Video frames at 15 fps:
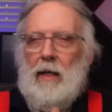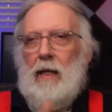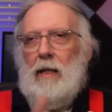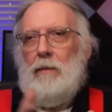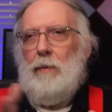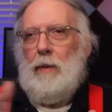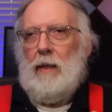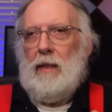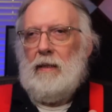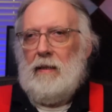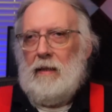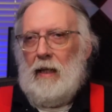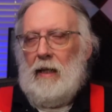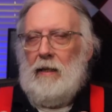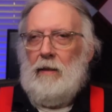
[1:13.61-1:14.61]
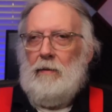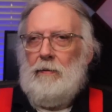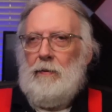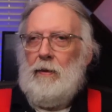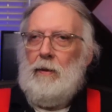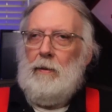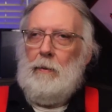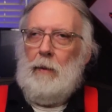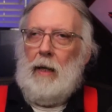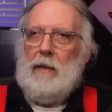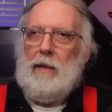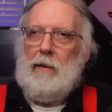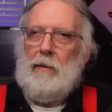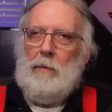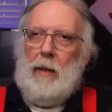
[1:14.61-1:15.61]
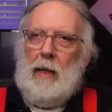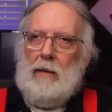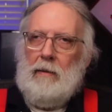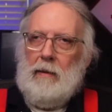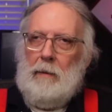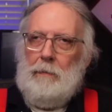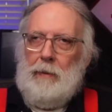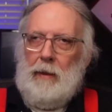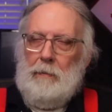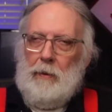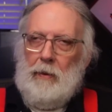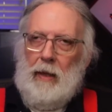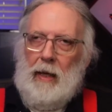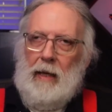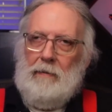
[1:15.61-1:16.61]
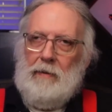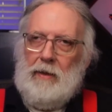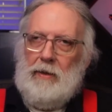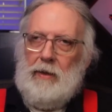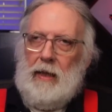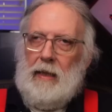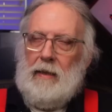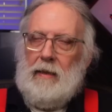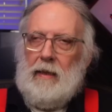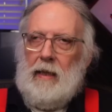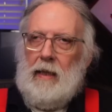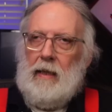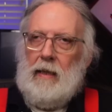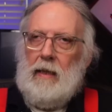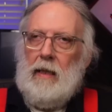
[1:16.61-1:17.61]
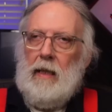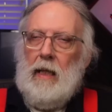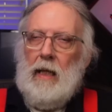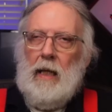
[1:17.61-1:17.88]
oh, we'll extend it for a little while and let people have a chance at it.